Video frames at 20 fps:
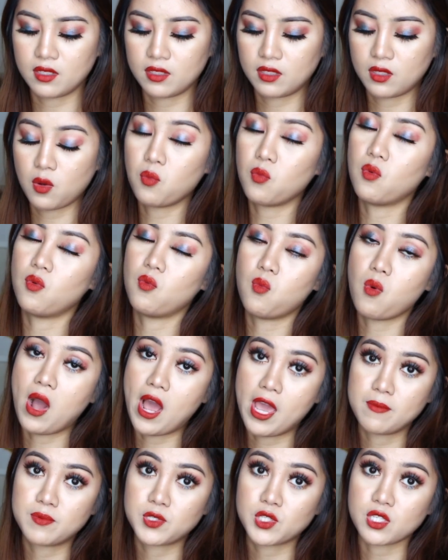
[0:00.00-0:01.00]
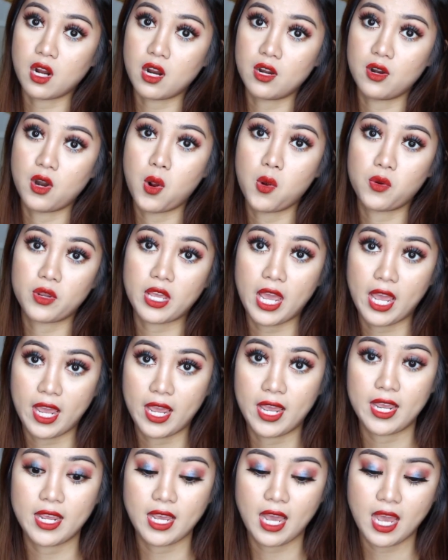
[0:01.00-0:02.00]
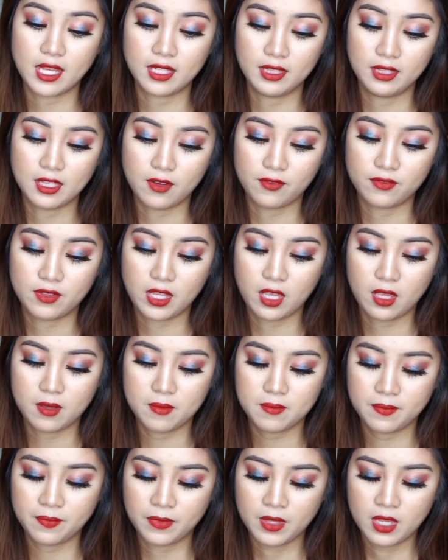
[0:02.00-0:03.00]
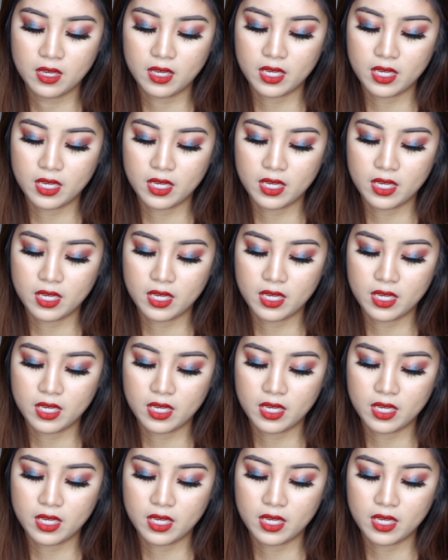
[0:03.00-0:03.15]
The wipes are okay. I love them.